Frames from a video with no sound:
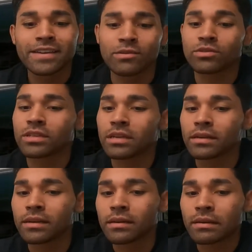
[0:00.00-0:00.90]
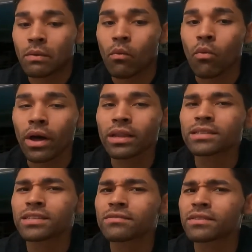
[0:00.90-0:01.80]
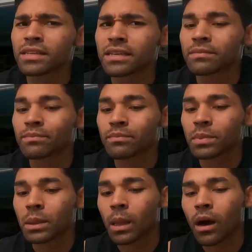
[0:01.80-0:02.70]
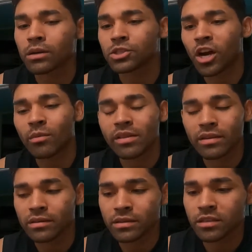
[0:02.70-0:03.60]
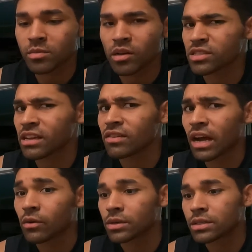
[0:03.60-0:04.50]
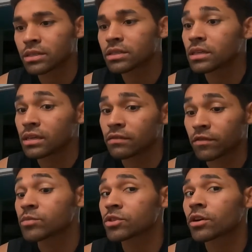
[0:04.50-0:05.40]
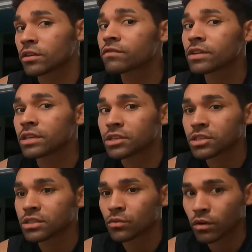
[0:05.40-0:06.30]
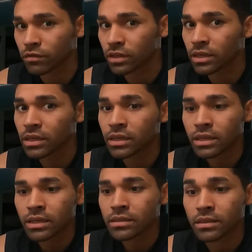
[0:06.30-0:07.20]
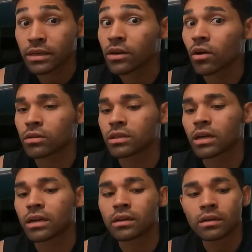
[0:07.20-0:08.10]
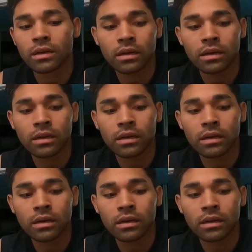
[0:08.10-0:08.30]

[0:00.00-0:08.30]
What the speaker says: It was a relatively long job. I think it took us about 7 hours from start to finish, roughly, to get it all done.